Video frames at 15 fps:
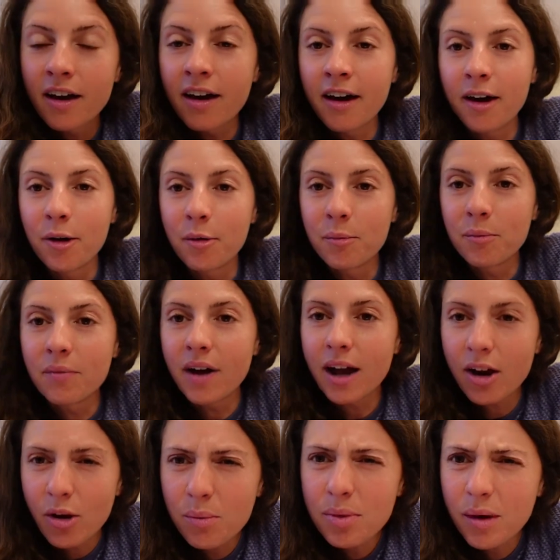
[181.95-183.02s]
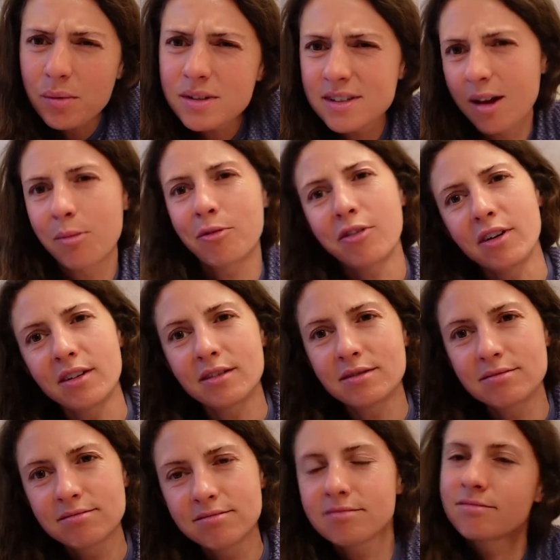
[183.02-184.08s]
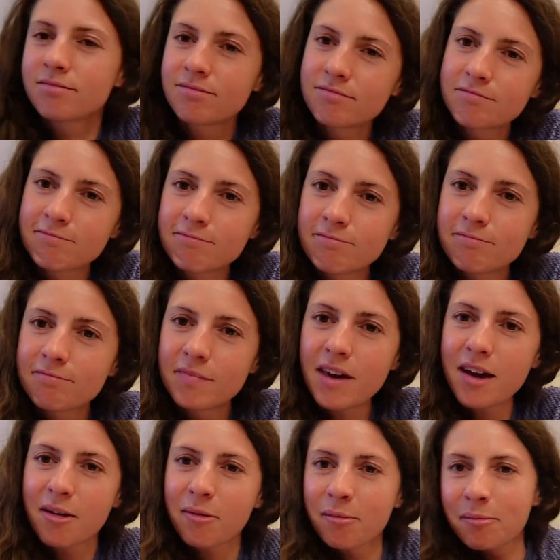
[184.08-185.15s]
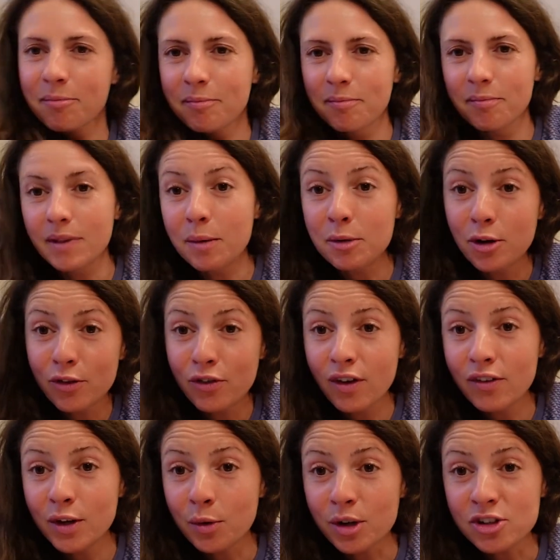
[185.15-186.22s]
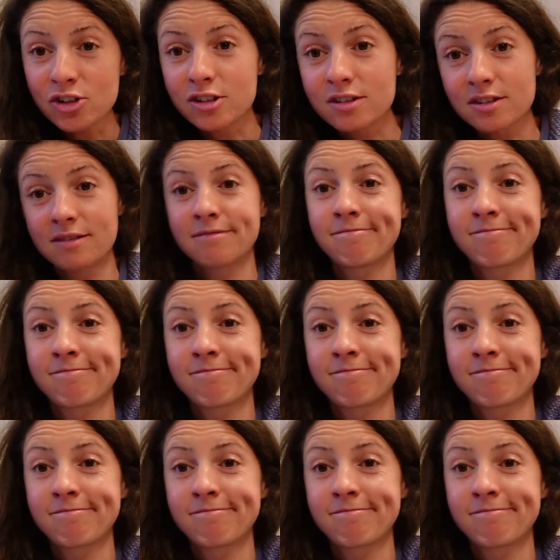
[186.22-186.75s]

I hope that was helpful. Yeah, let me know if you have any questions.